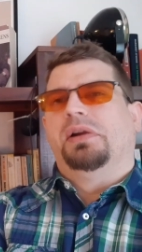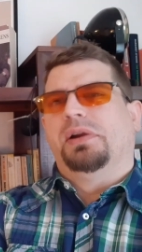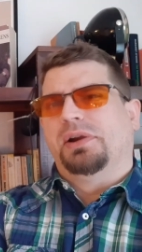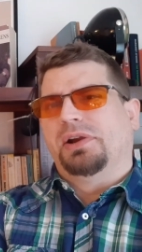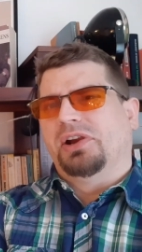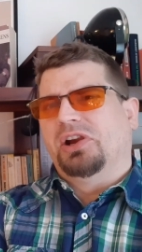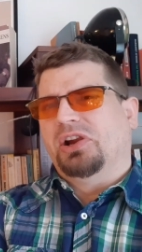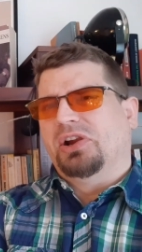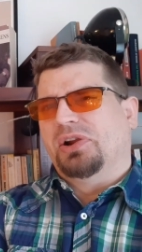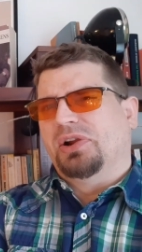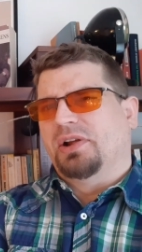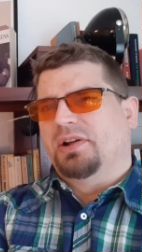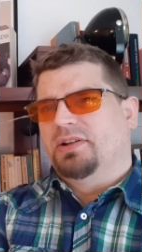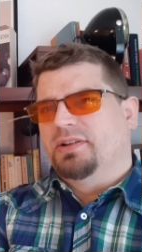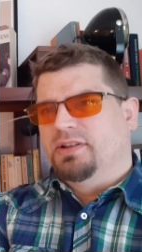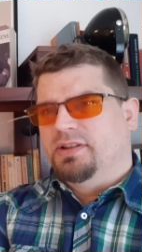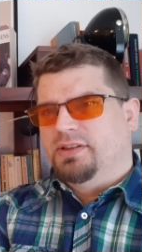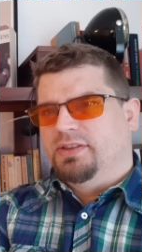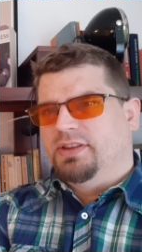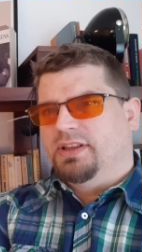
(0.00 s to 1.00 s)
Yeah,
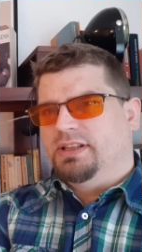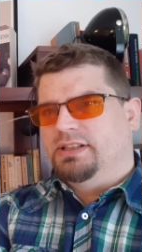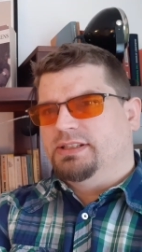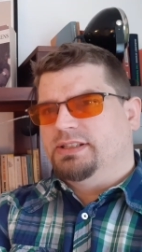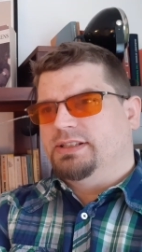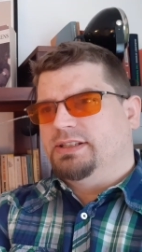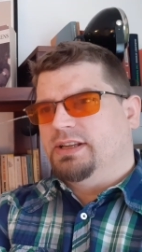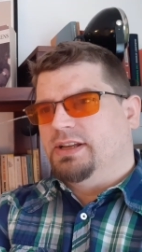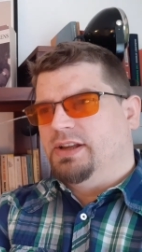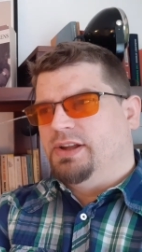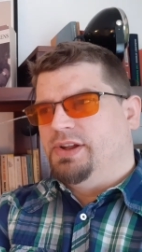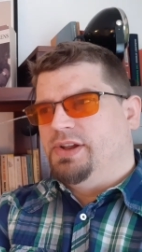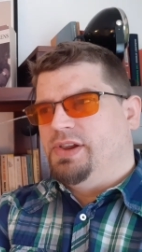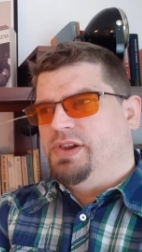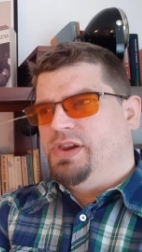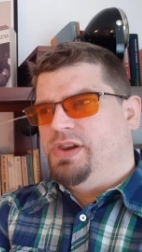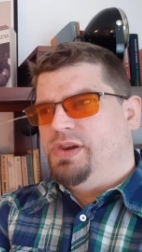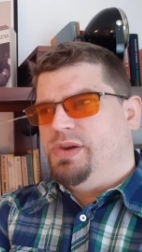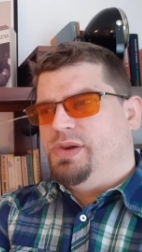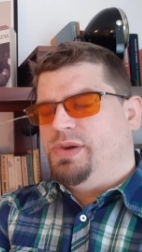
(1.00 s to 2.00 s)
that's it's
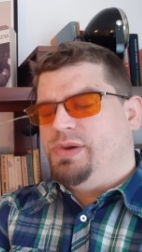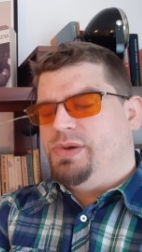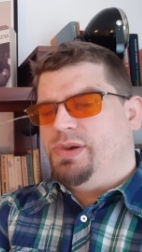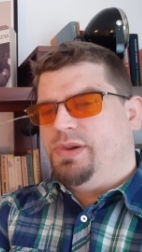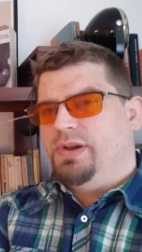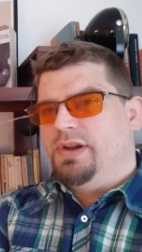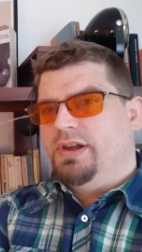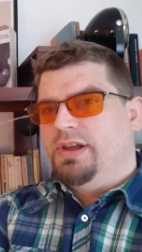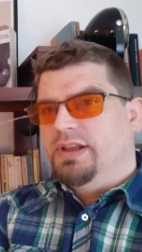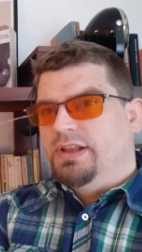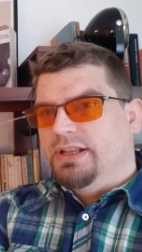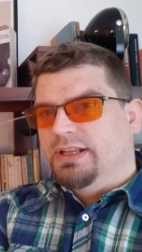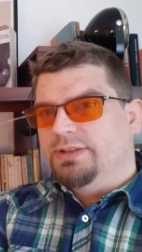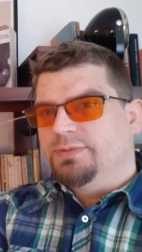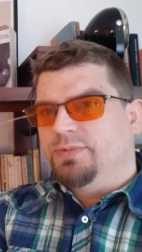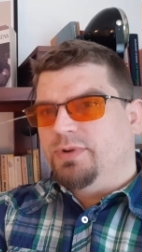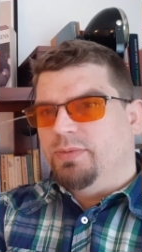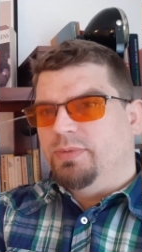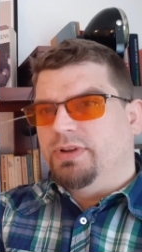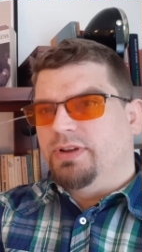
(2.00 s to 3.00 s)

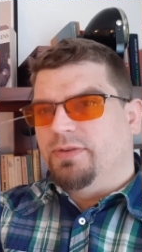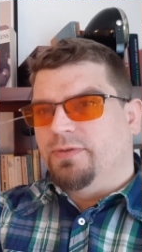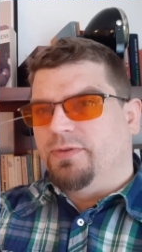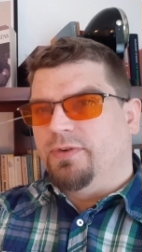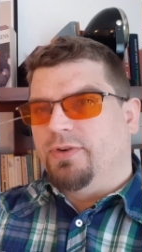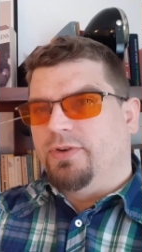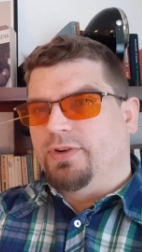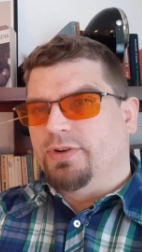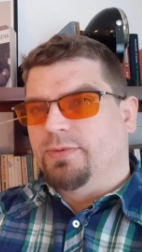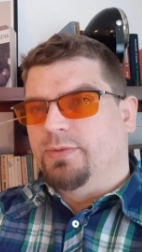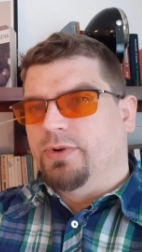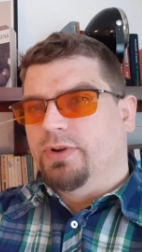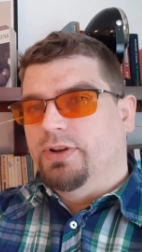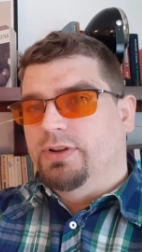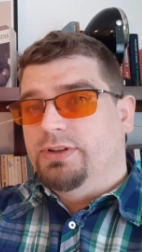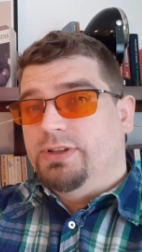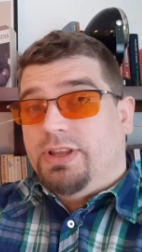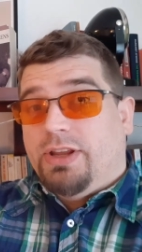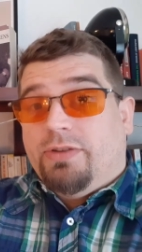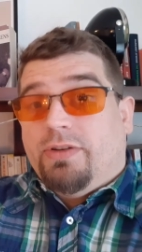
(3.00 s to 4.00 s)
probably a foreign
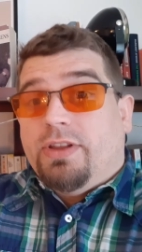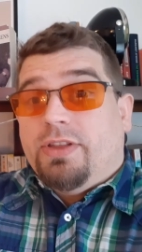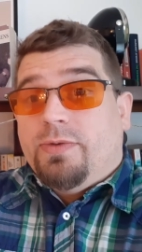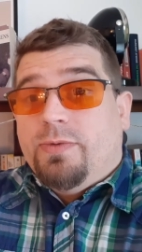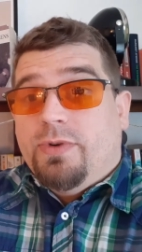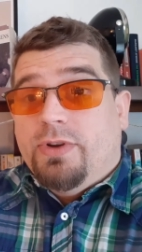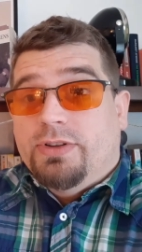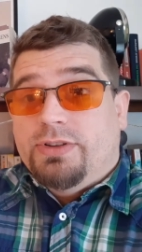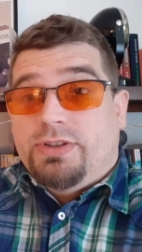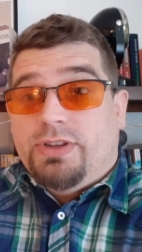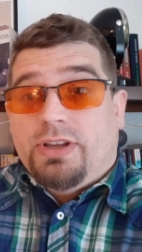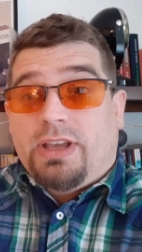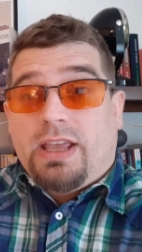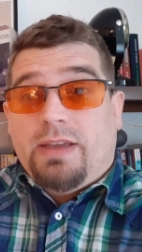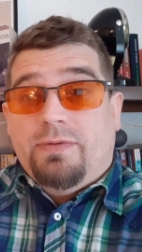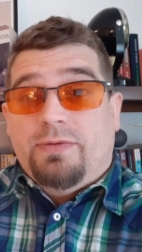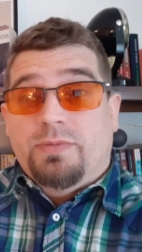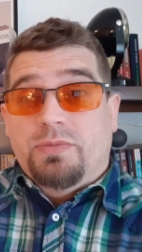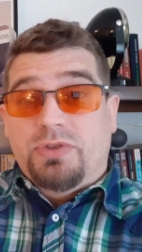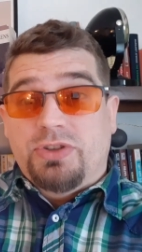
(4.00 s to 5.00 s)
word. There are other words that
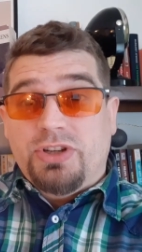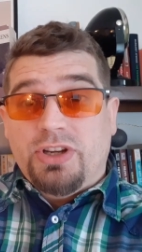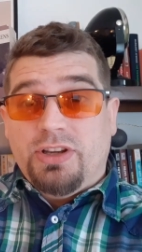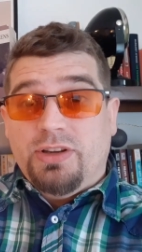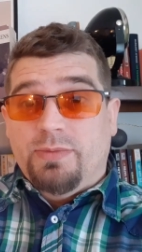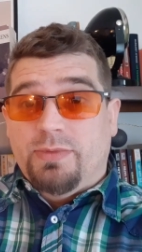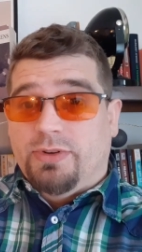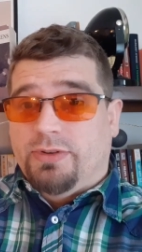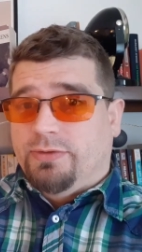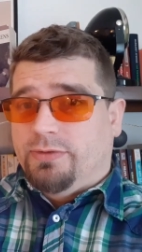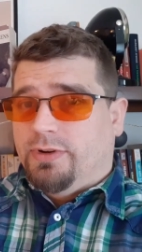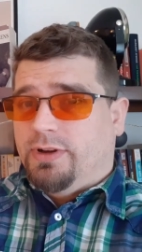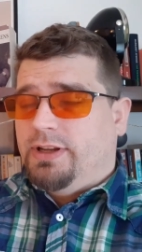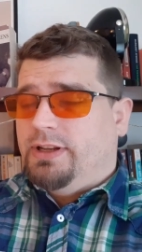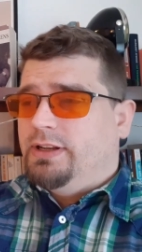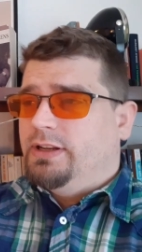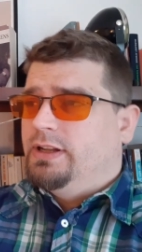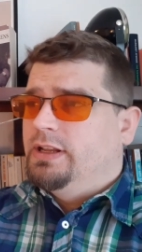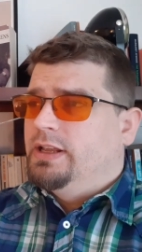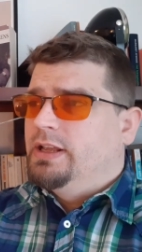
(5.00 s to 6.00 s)
came from German,
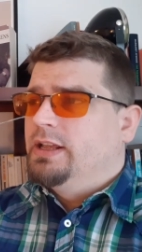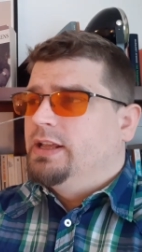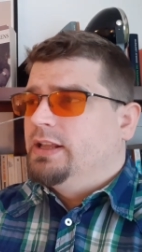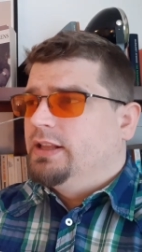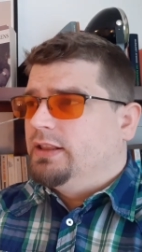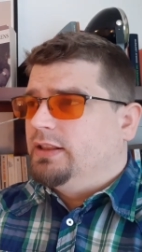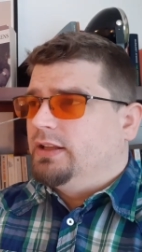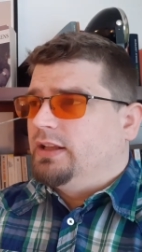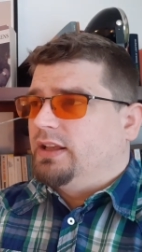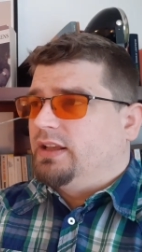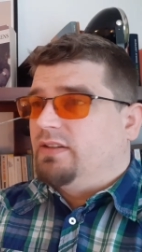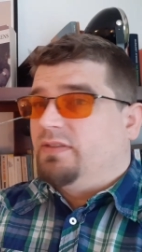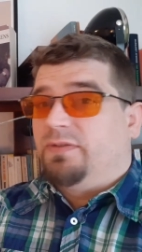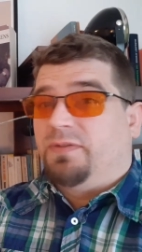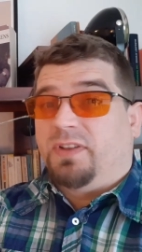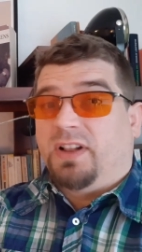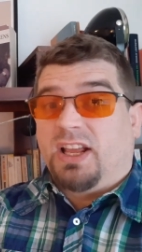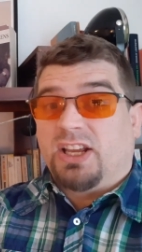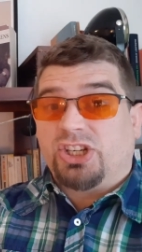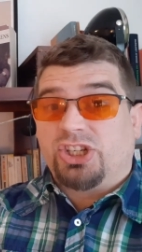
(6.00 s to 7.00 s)
right? Like
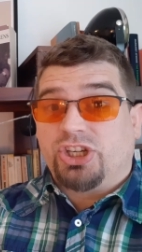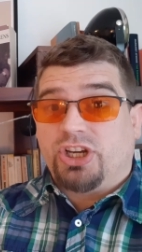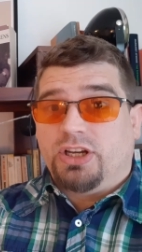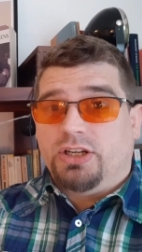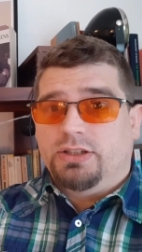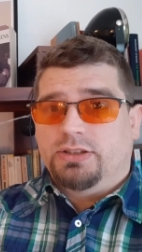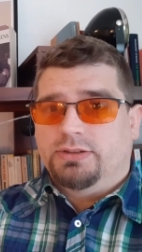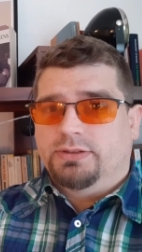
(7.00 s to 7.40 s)
flusher.